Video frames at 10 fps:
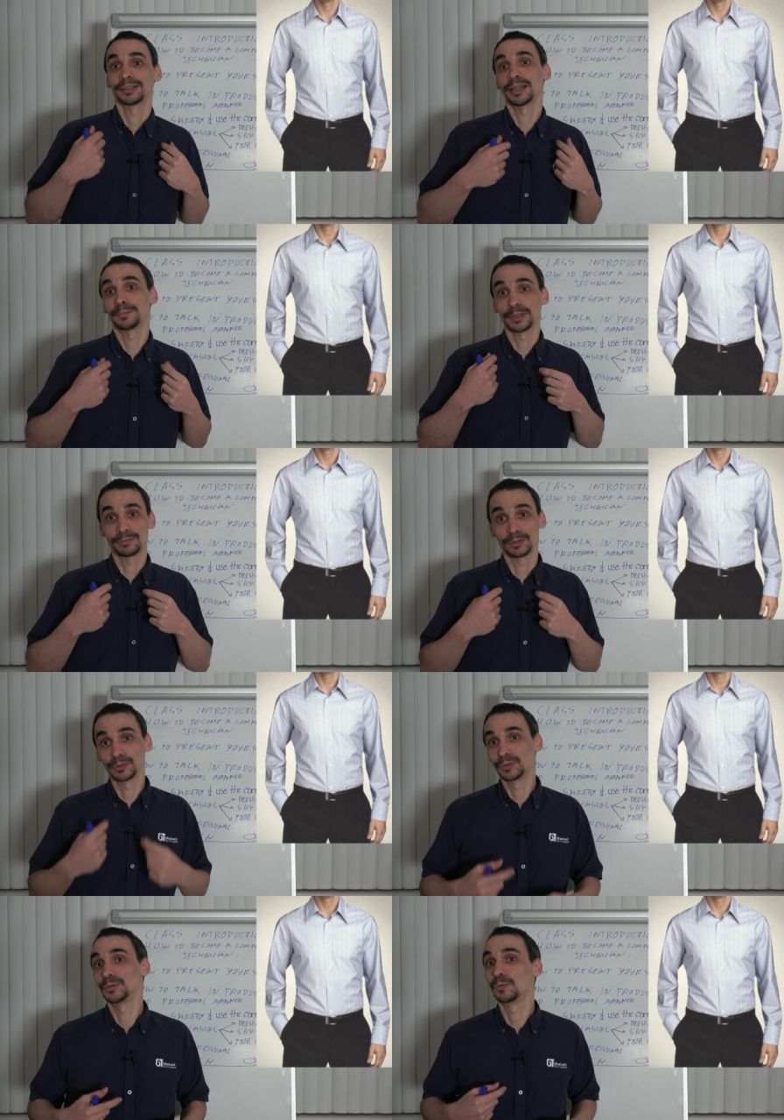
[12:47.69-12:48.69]
Um, if
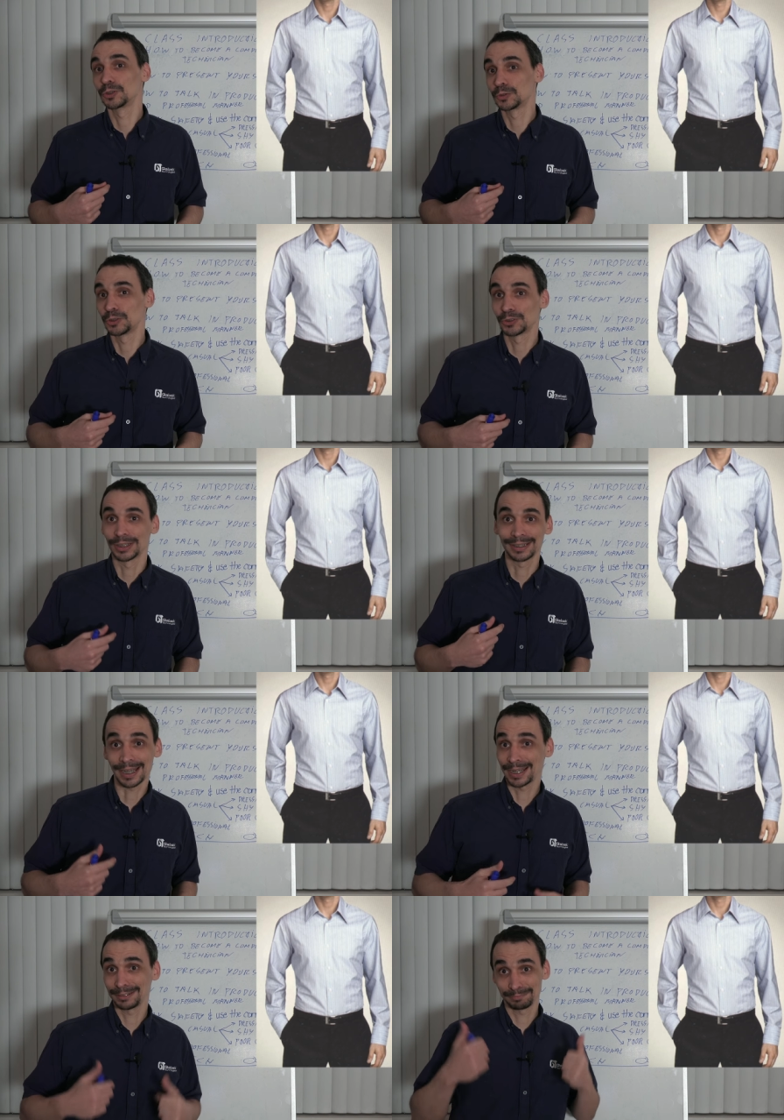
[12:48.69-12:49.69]
you want to use a
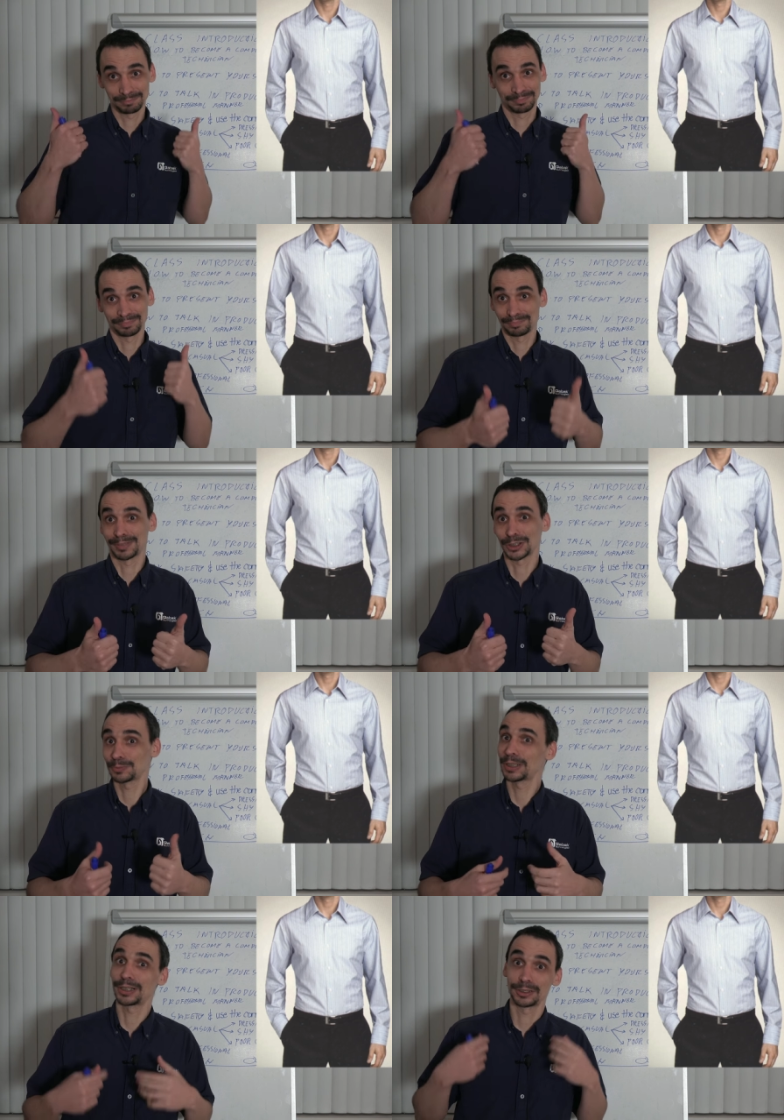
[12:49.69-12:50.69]
tie, much
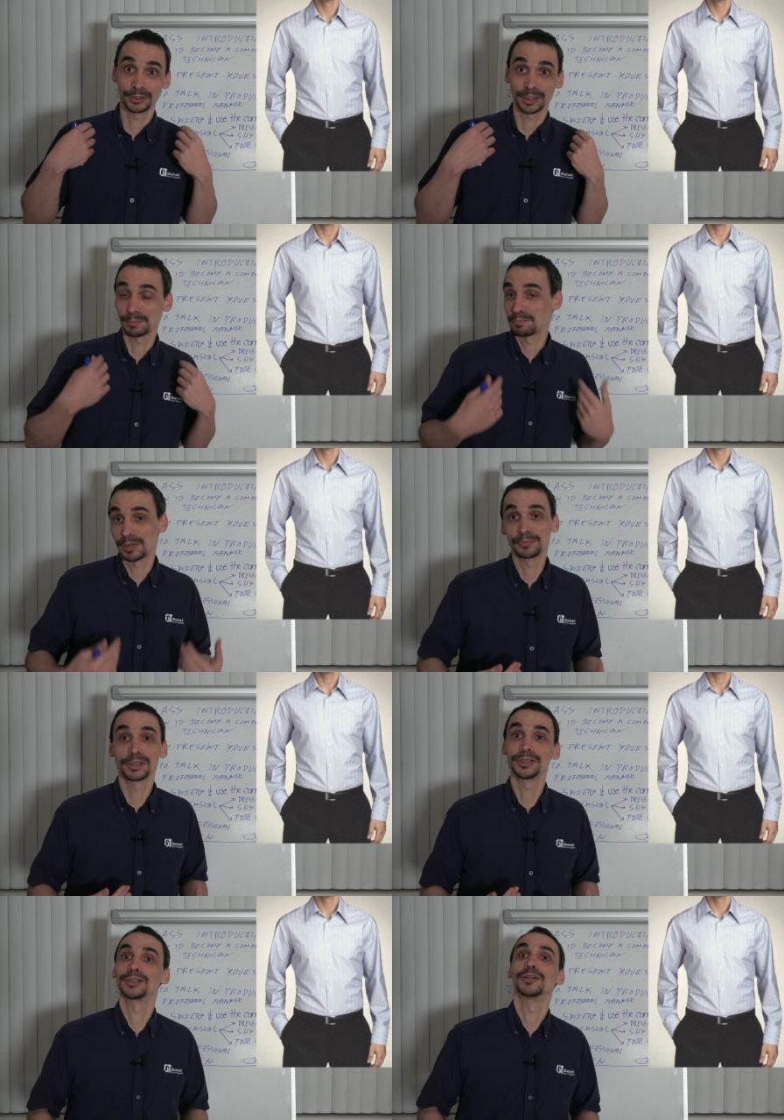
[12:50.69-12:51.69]
better. You can
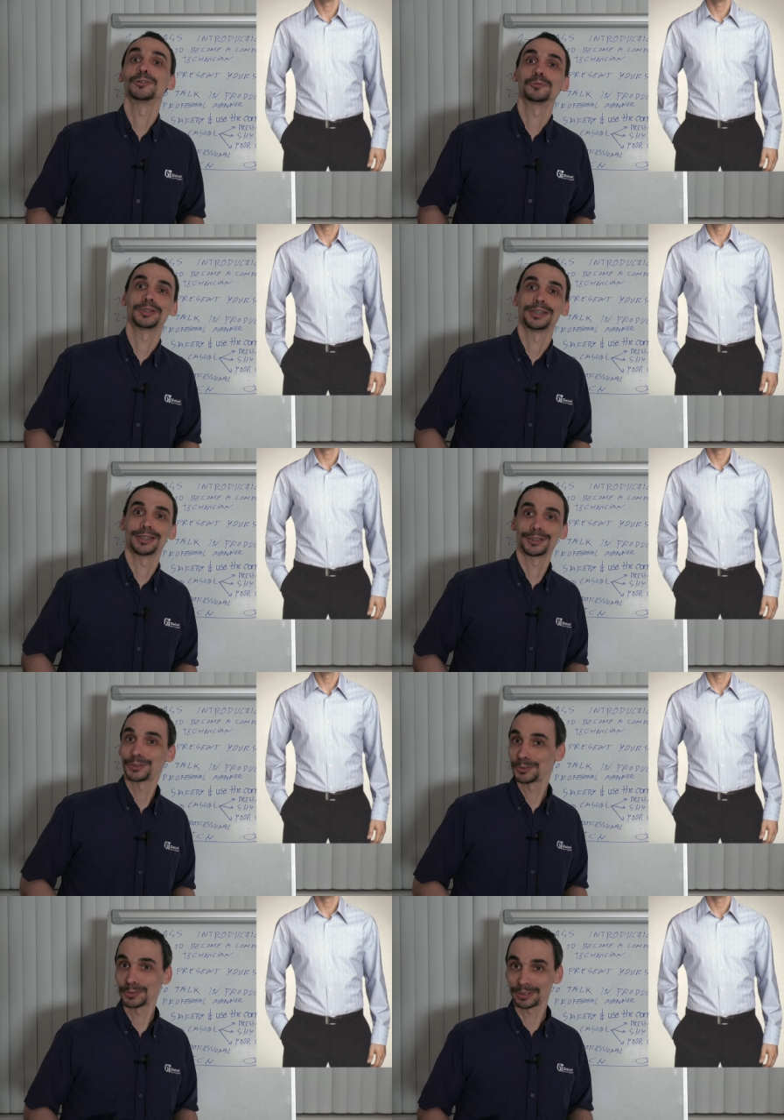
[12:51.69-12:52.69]
maybe go with a
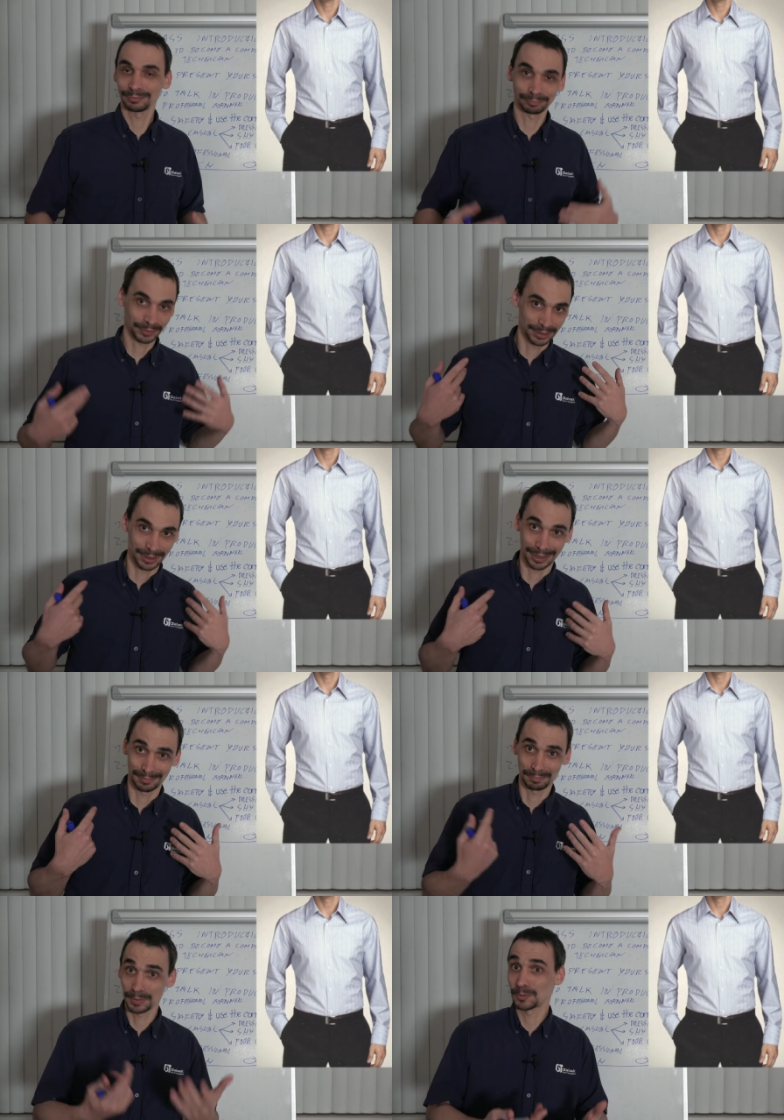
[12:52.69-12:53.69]
suit, and
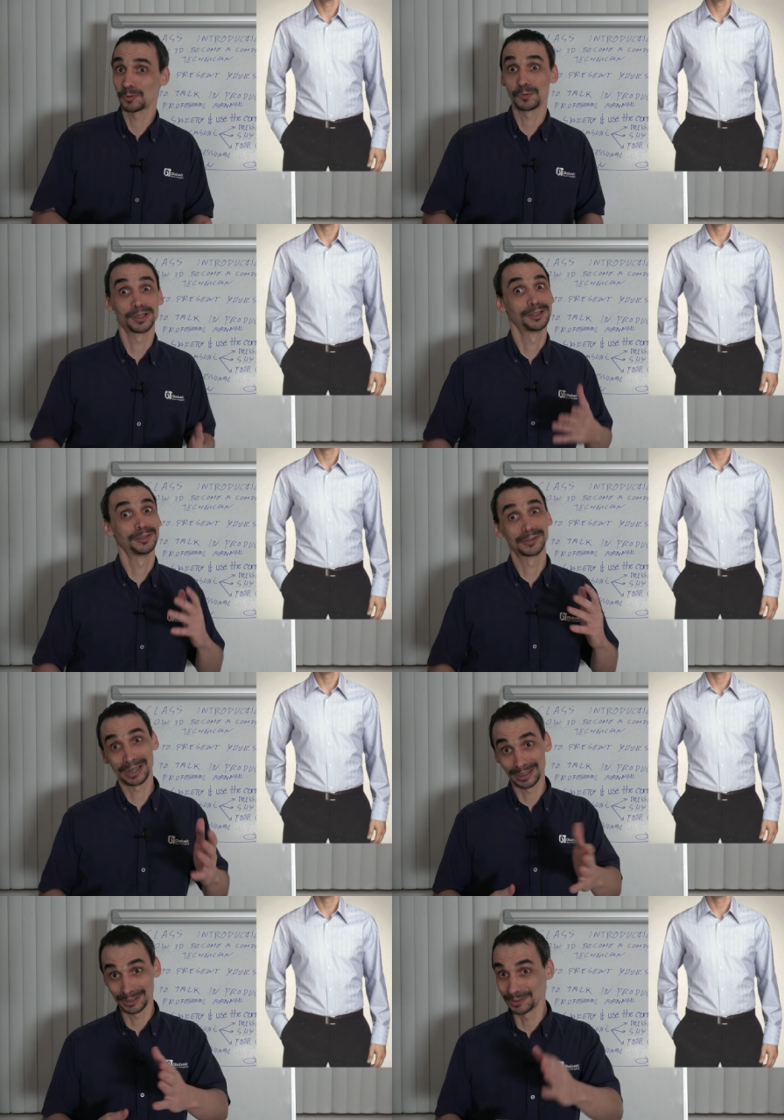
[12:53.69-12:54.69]
then people will look
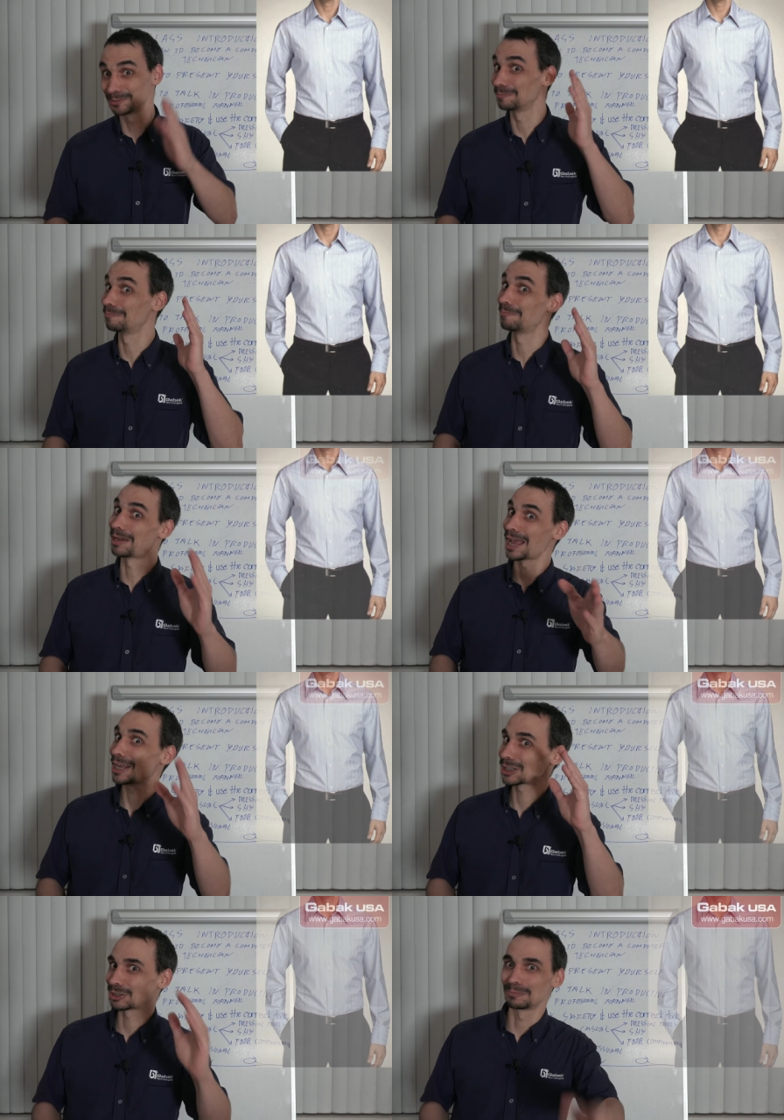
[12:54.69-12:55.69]
at you
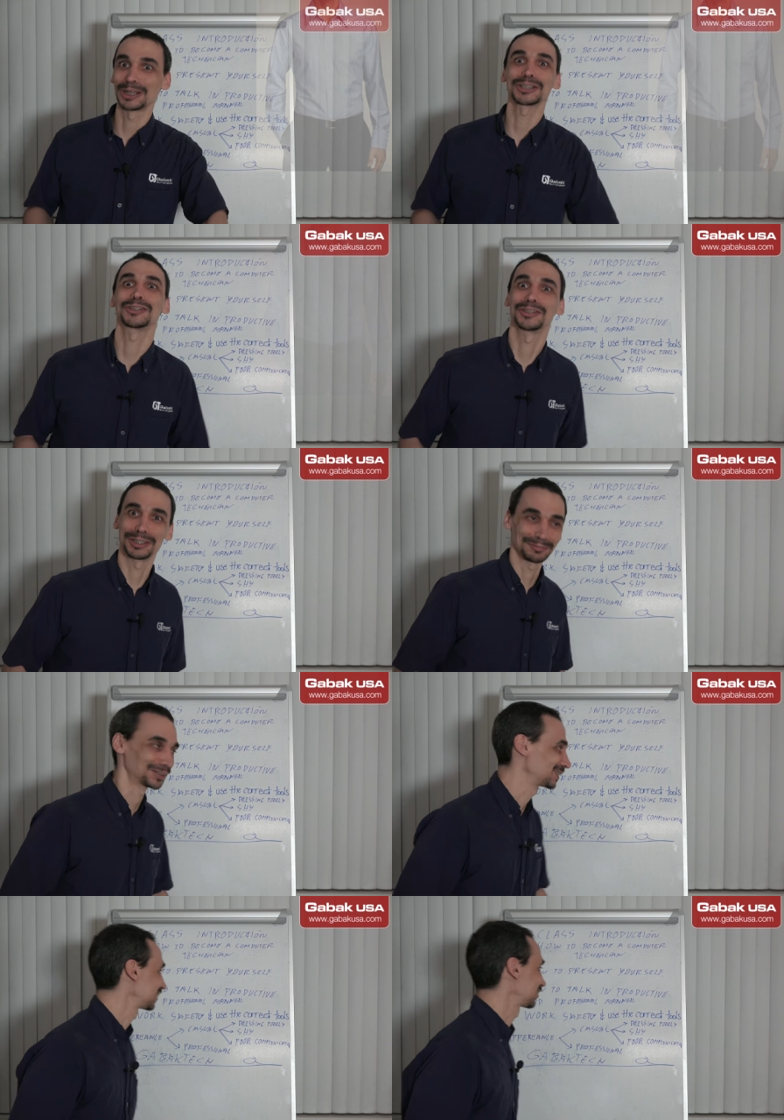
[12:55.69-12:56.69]
much, much different.